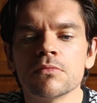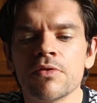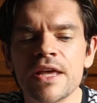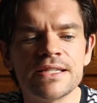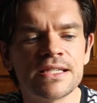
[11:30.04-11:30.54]

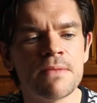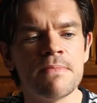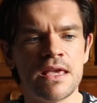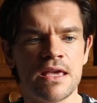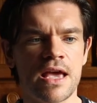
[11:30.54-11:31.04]
This to
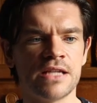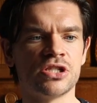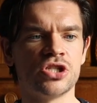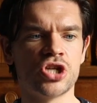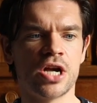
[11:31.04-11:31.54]
me
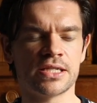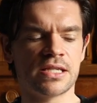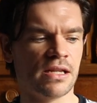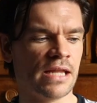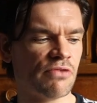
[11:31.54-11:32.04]
is
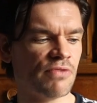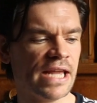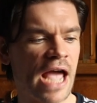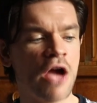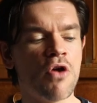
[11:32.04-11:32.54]
just like
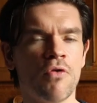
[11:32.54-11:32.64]
really out